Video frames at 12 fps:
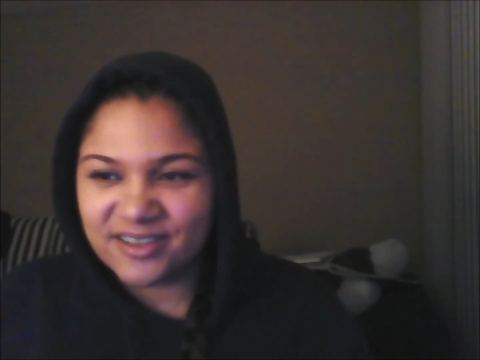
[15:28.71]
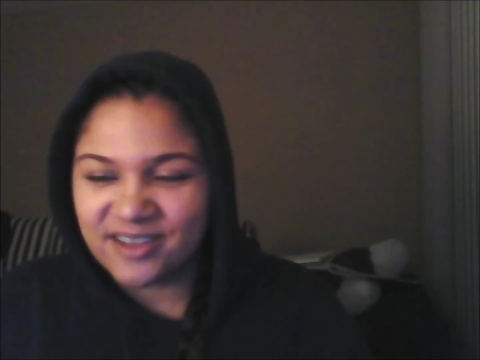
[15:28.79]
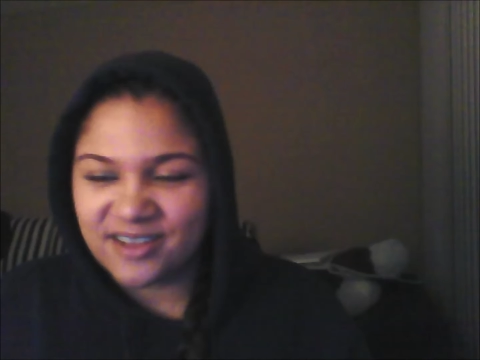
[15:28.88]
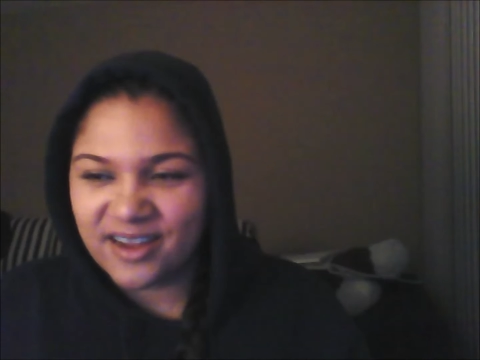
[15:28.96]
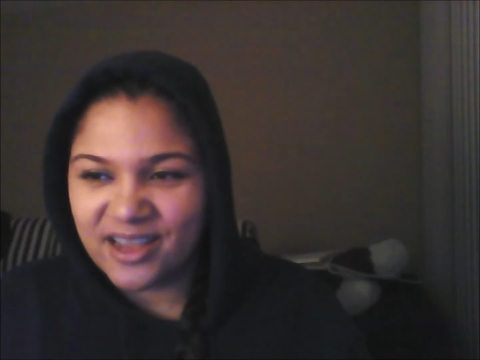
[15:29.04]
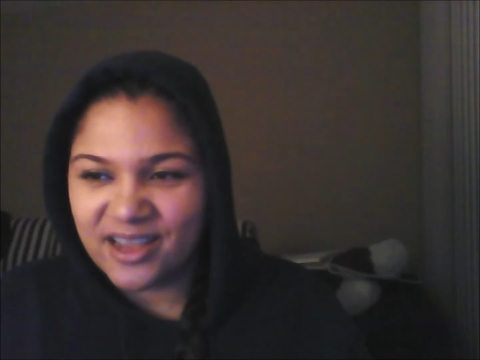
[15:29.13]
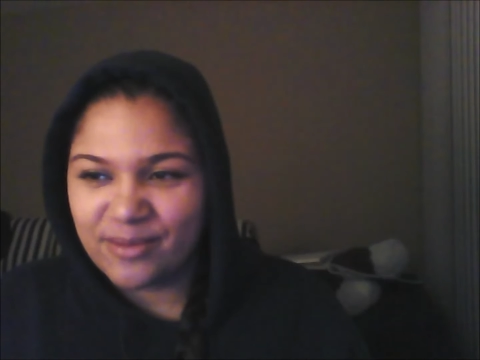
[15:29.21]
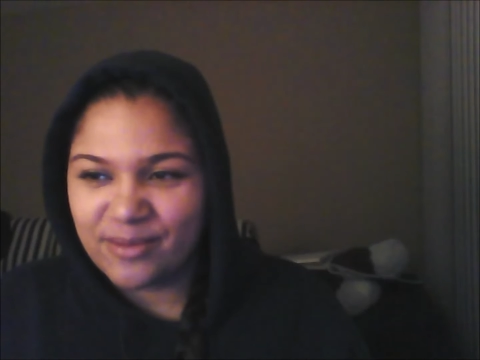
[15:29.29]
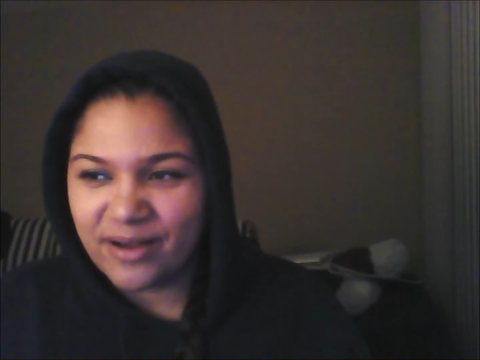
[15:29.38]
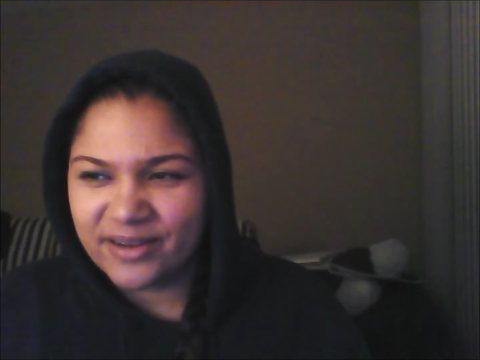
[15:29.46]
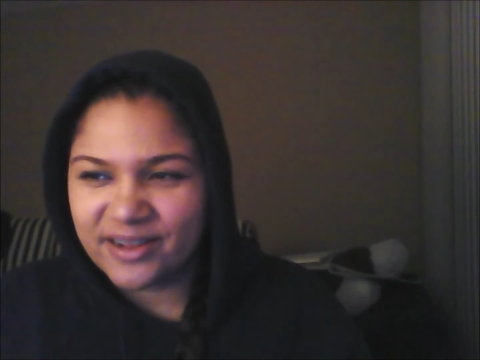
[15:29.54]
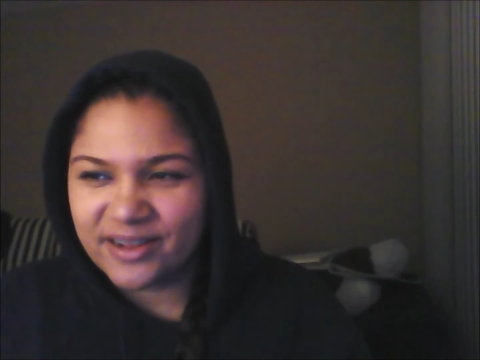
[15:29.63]
they're talking
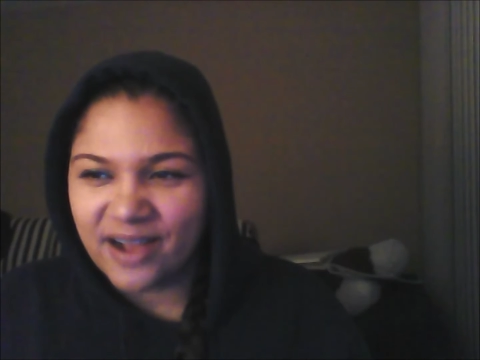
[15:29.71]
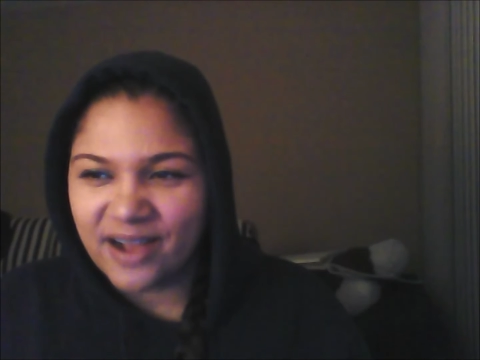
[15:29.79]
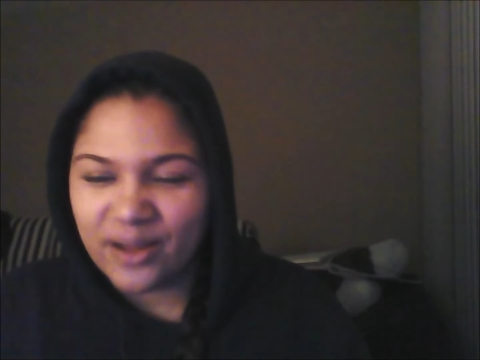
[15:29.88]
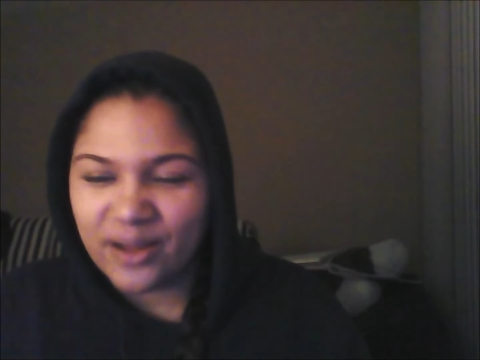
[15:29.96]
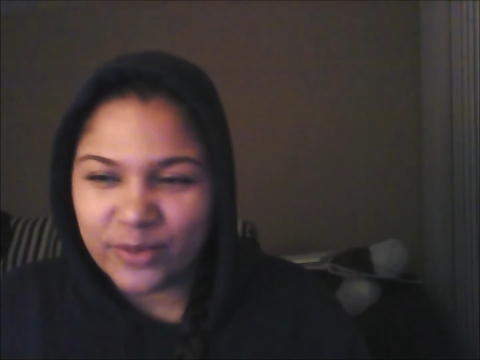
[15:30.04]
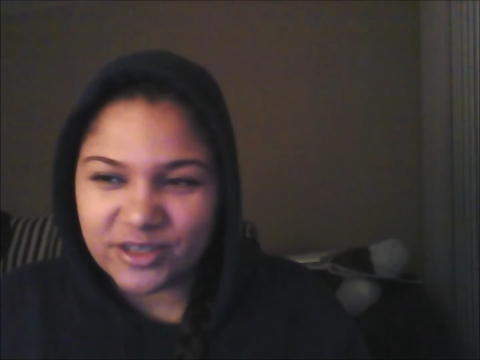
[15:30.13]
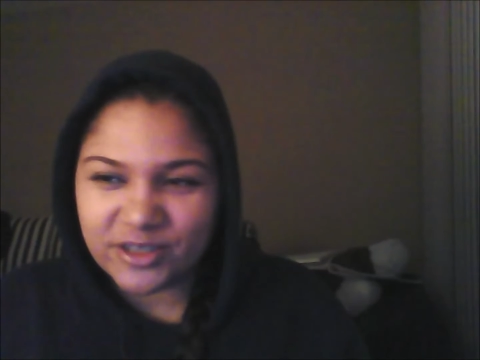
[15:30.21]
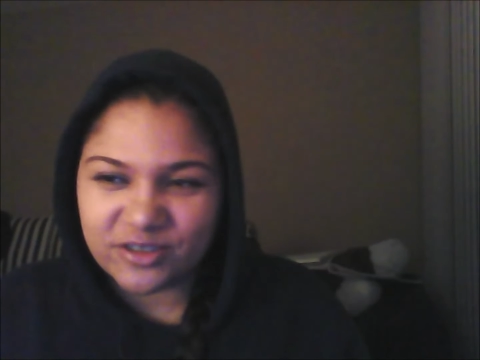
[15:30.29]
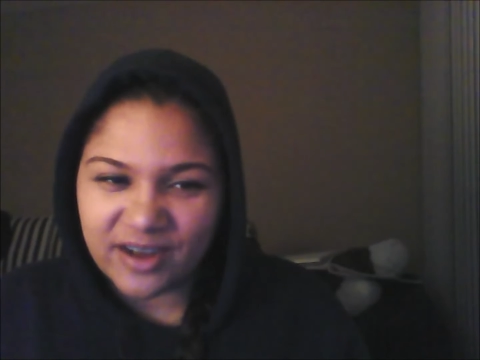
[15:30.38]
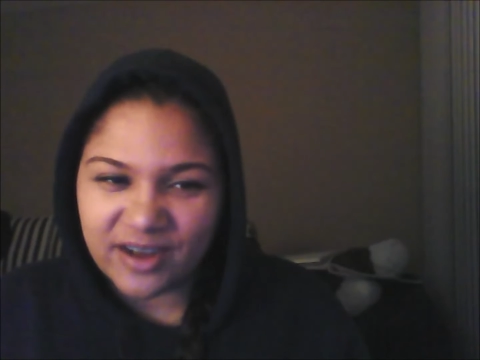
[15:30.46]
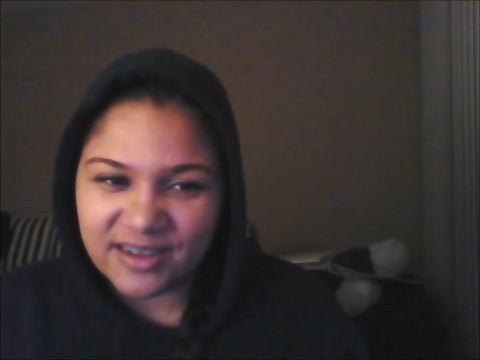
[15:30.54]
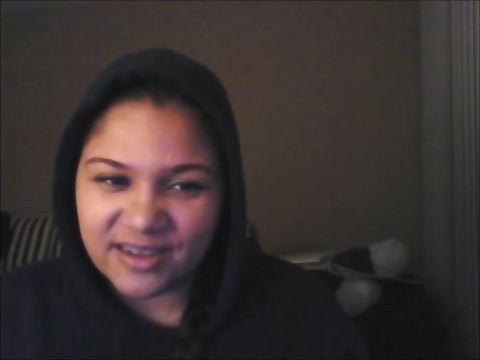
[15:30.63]
about "in God we
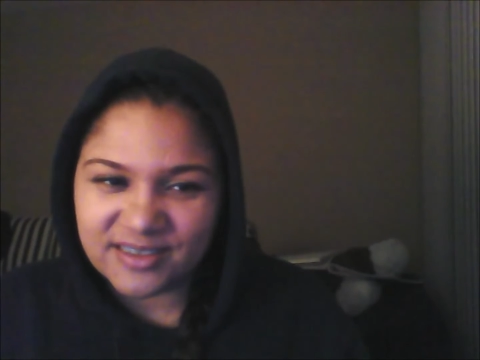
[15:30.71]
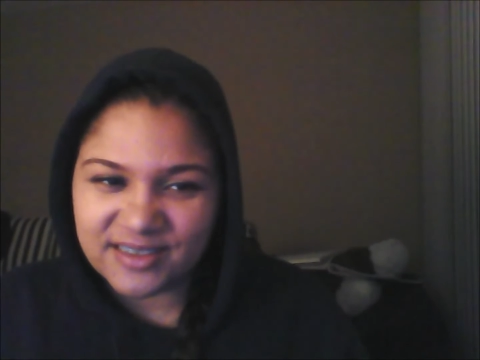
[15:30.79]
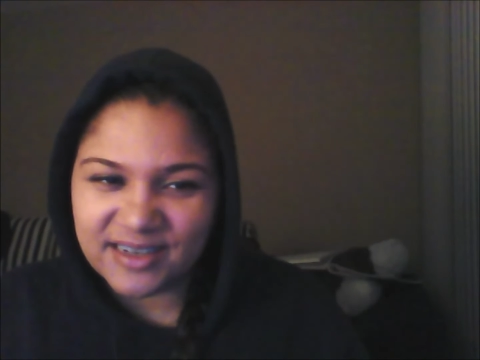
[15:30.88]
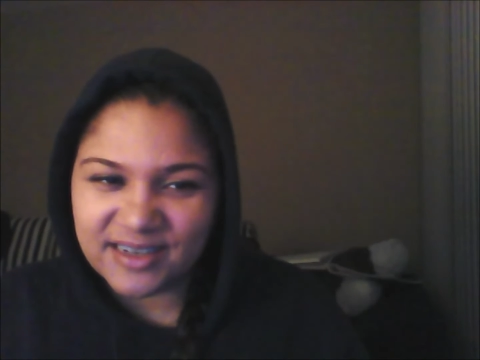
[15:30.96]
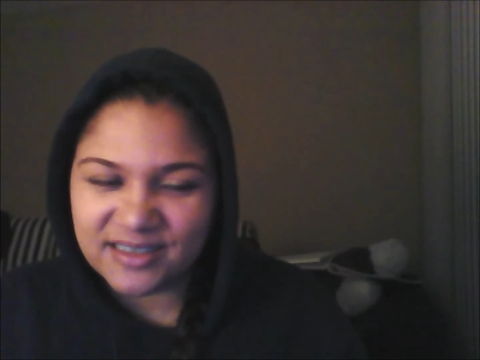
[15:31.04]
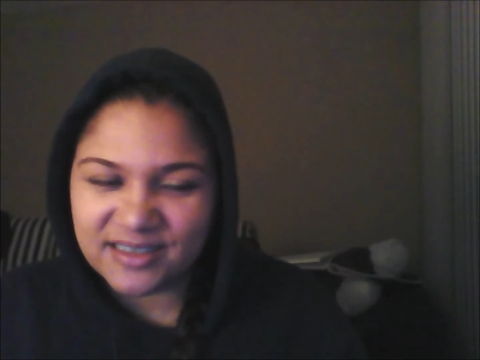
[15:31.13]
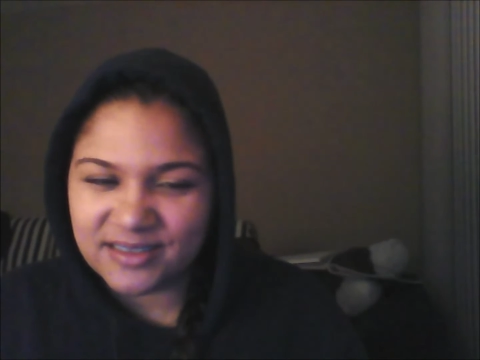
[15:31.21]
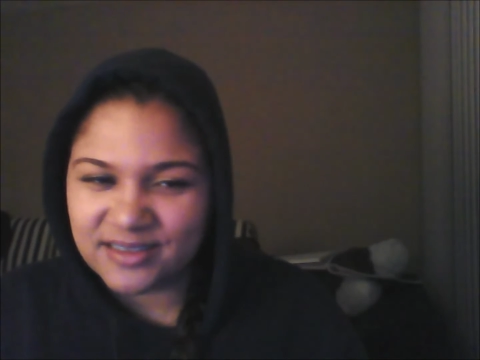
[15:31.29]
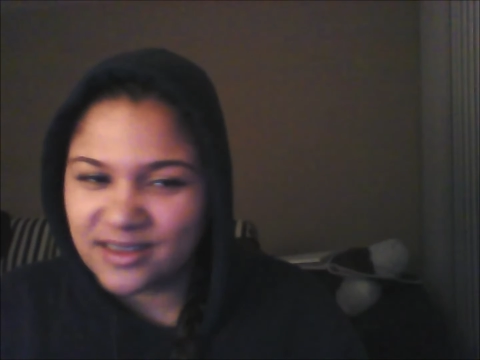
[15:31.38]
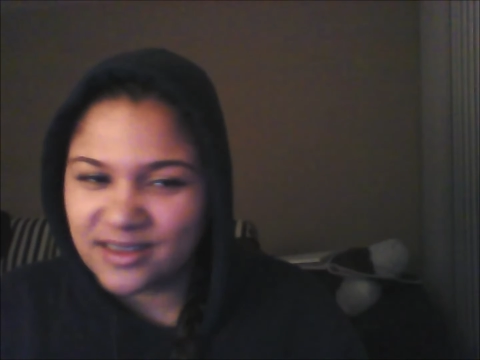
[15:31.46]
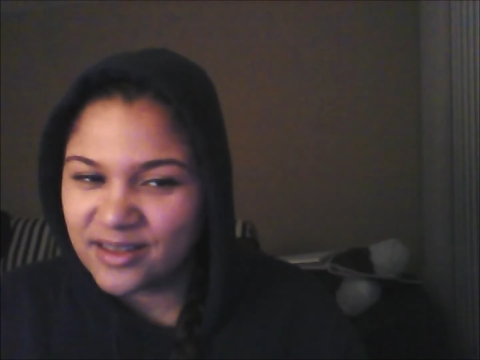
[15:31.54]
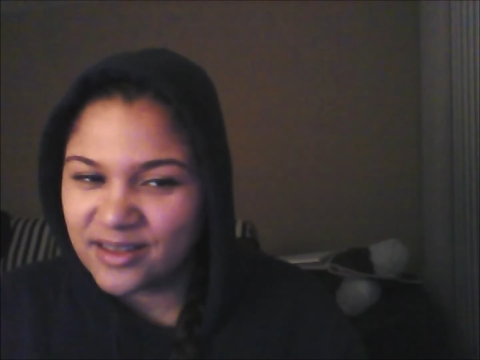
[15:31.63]
trust," and it's